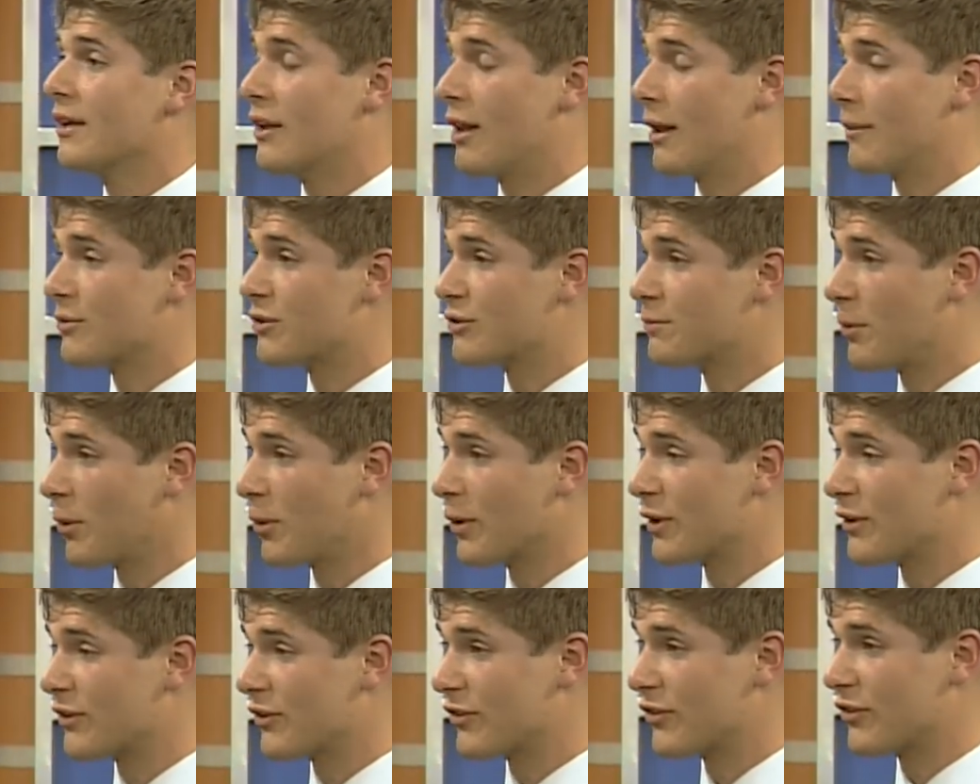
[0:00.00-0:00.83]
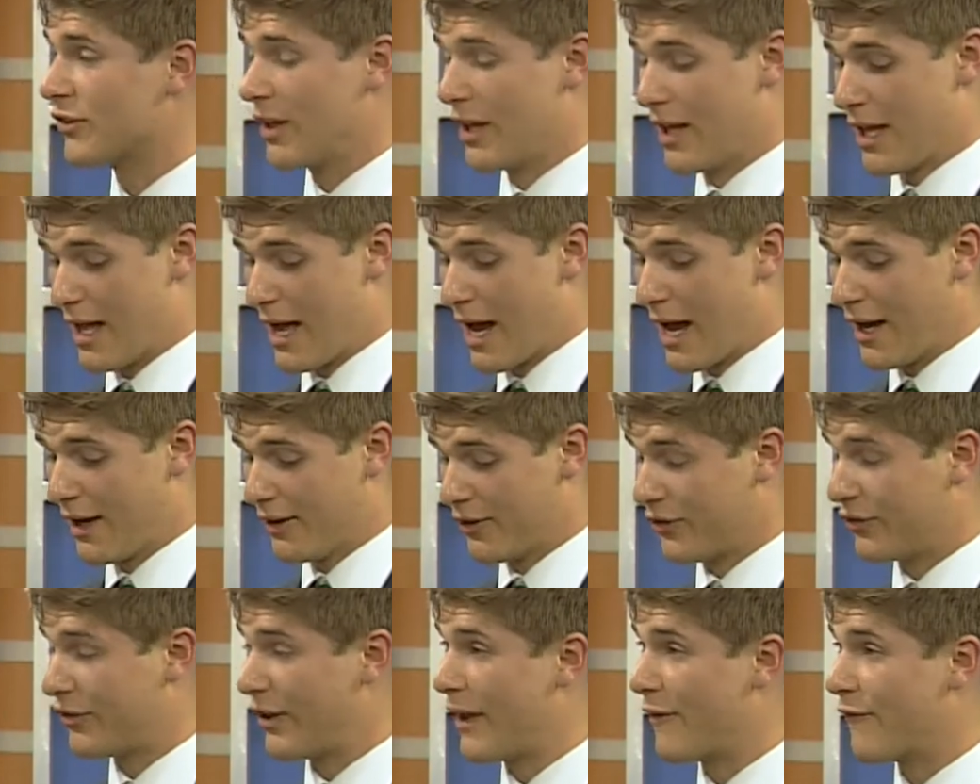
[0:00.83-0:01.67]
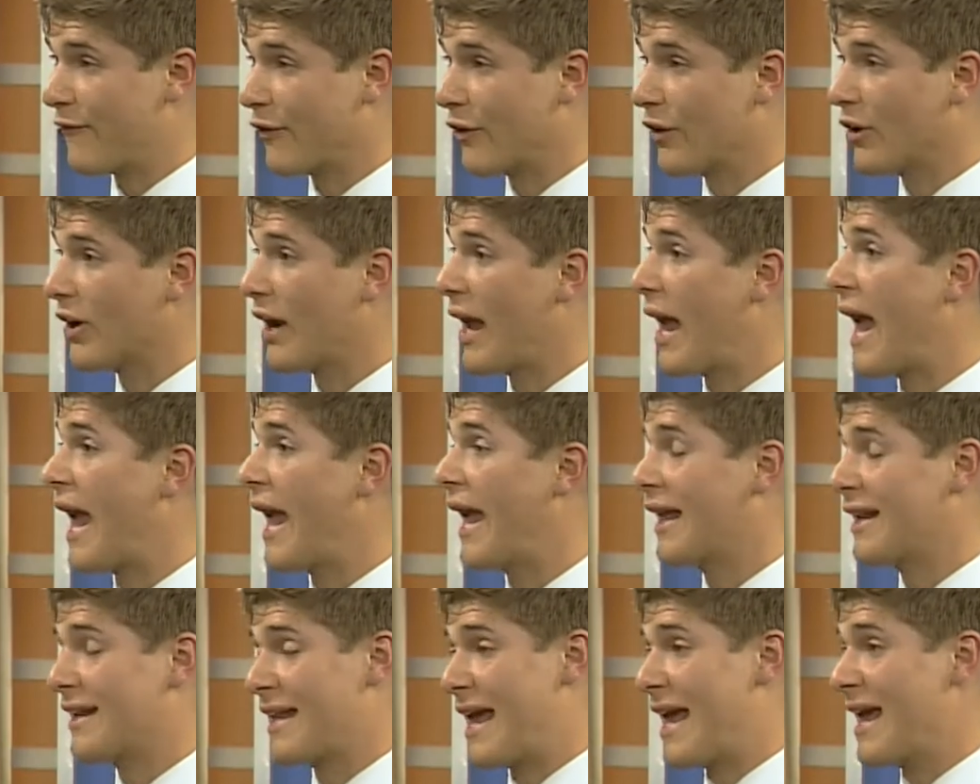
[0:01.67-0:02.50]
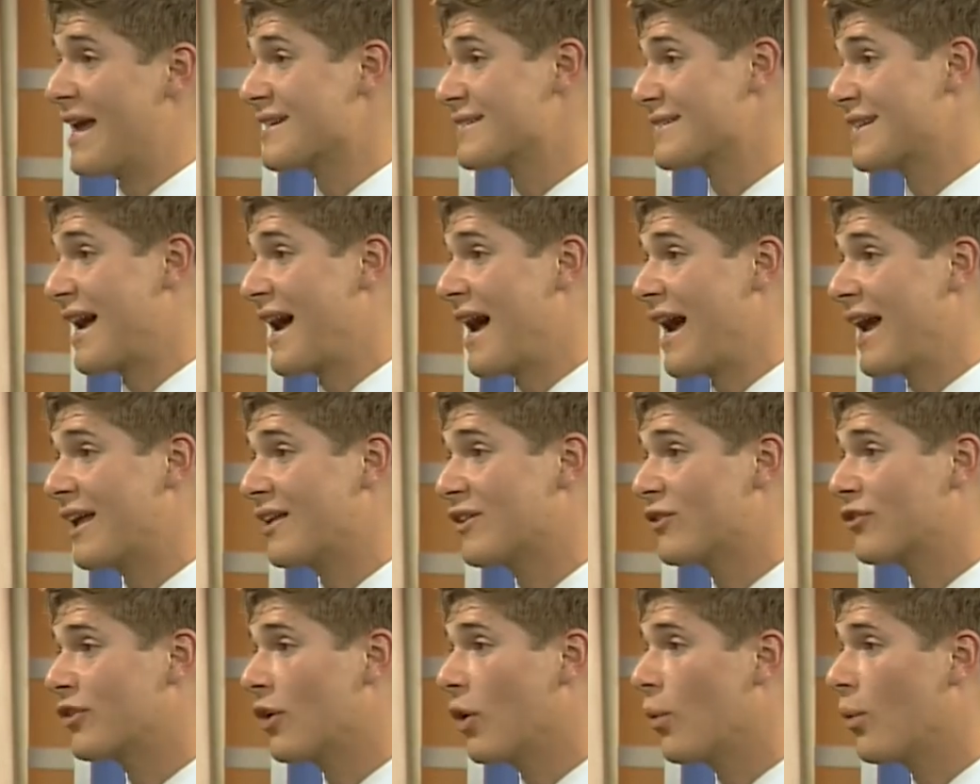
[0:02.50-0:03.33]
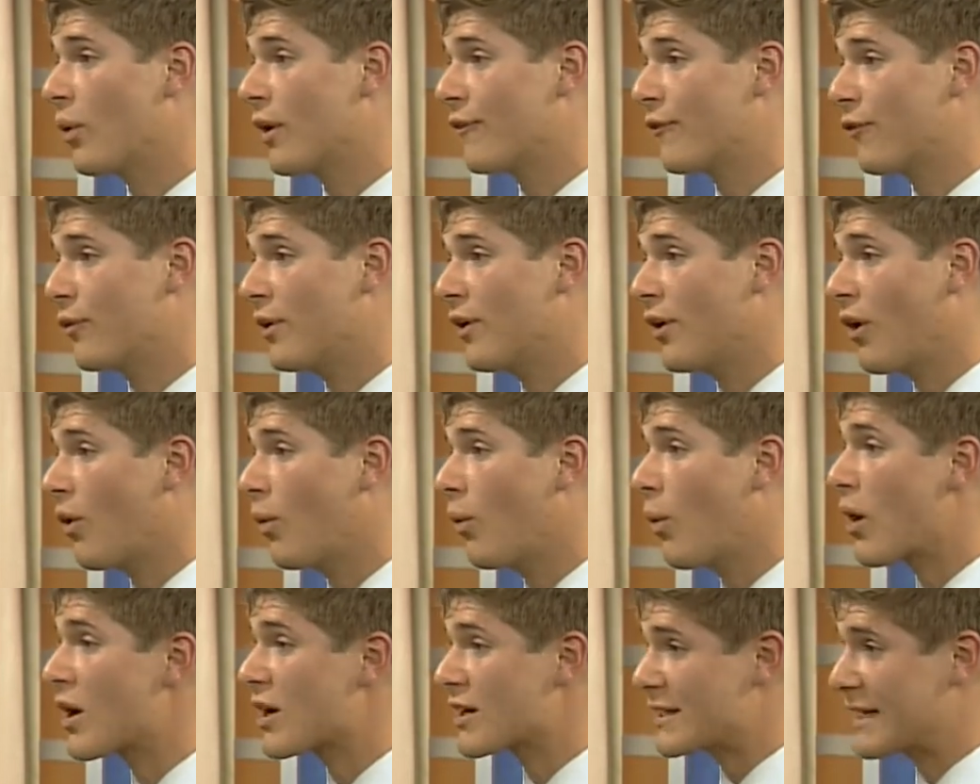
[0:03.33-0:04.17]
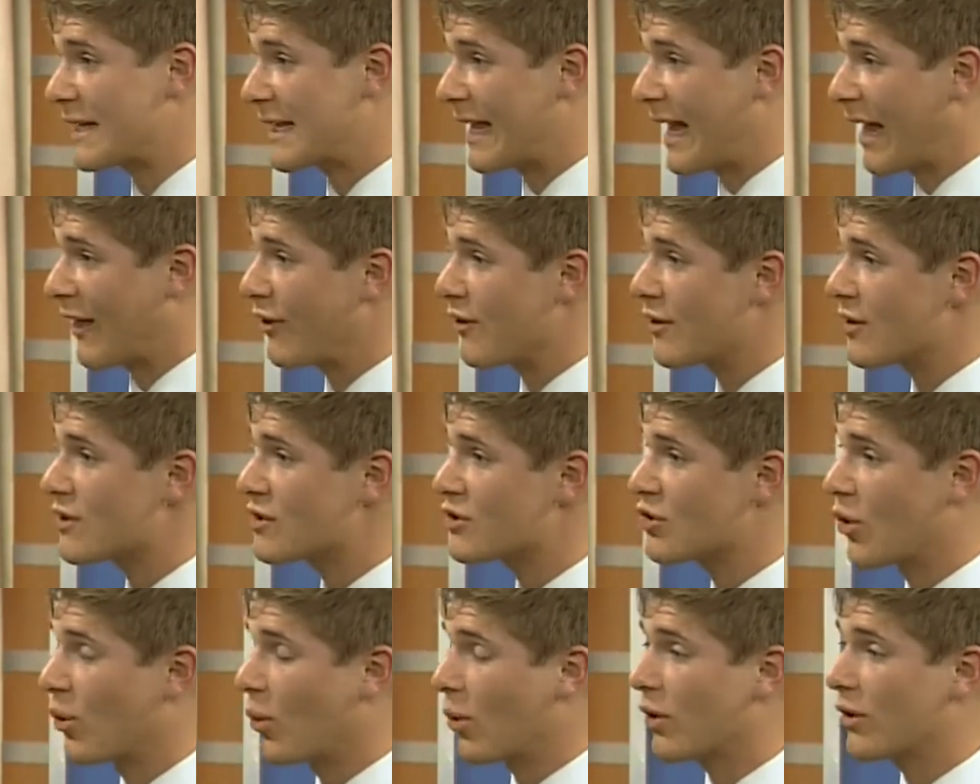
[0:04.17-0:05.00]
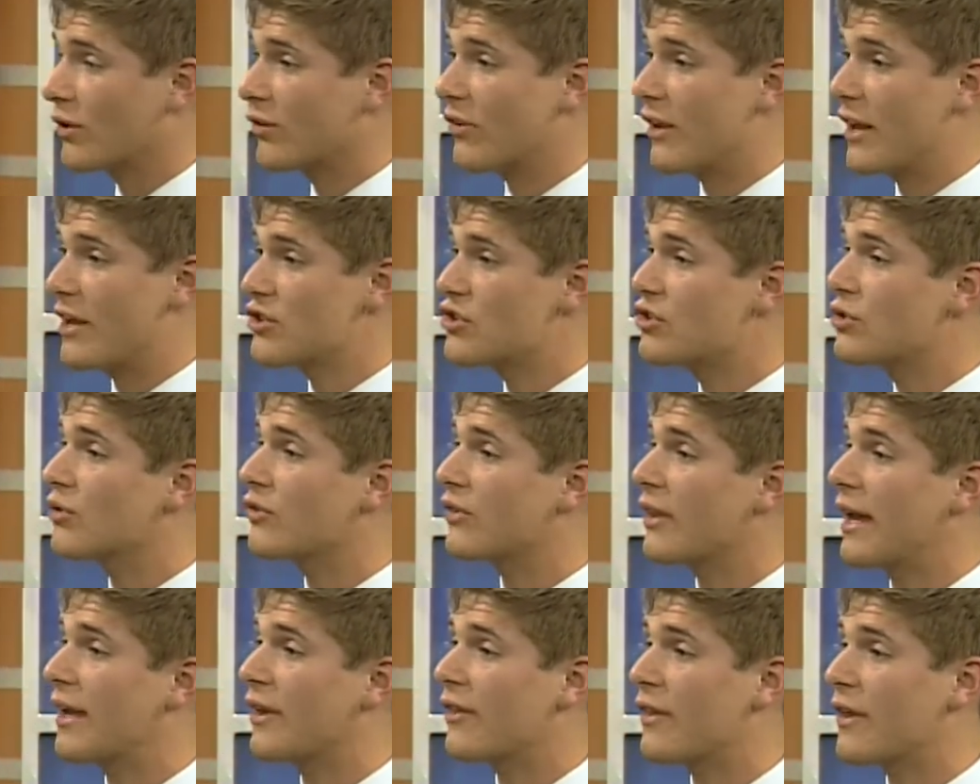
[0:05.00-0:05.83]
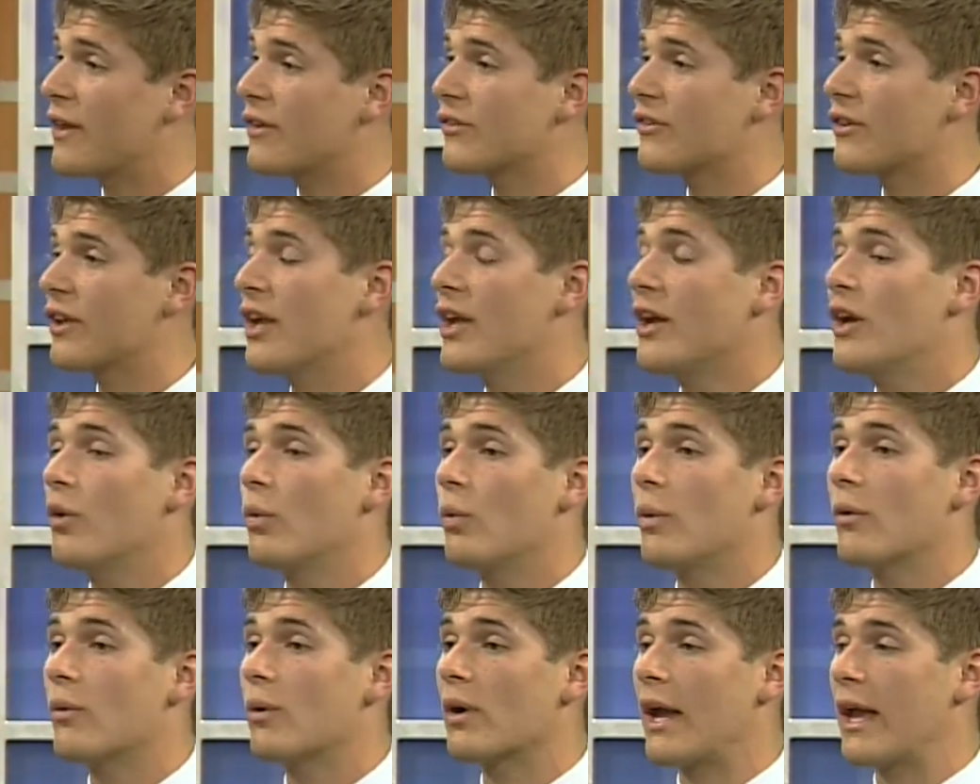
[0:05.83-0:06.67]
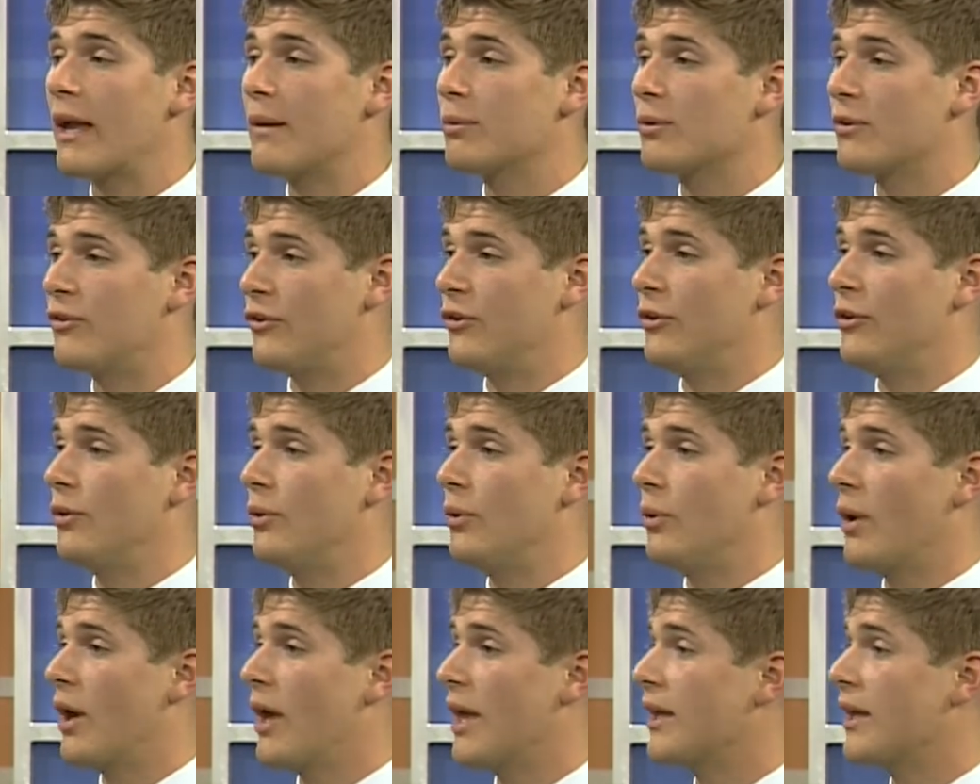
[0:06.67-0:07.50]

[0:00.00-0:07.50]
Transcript: club sports, SAFER, and ASI. And so if we all work together mm-hmm. towards issues like this, we were able to